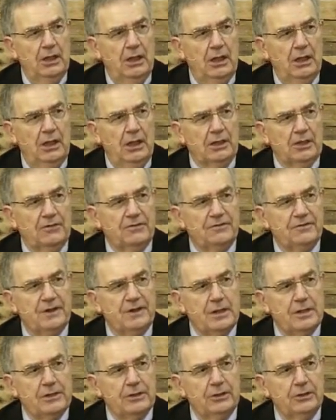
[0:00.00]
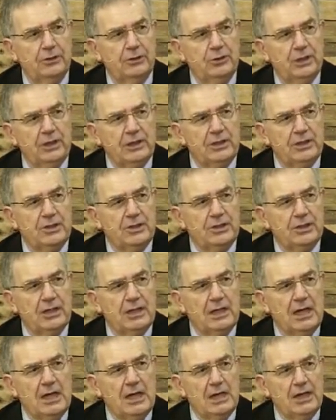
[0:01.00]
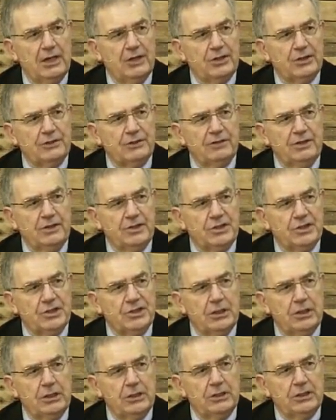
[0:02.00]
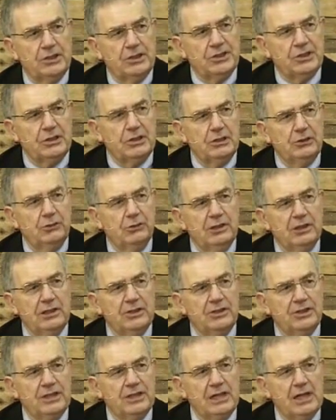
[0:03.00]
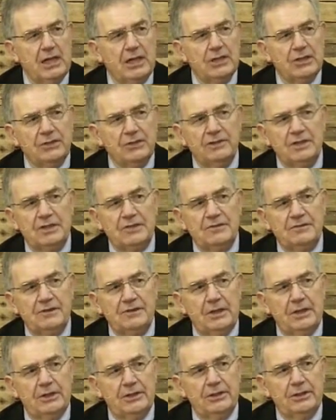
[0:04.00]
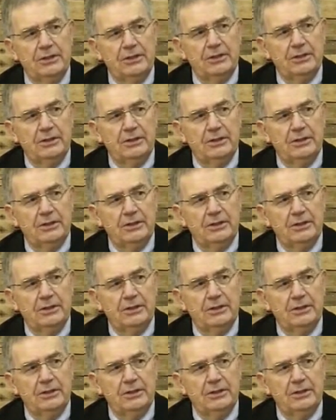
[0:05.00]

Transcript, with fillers: like a father looking into the eyes of his son, a son looking into the eyes of his father.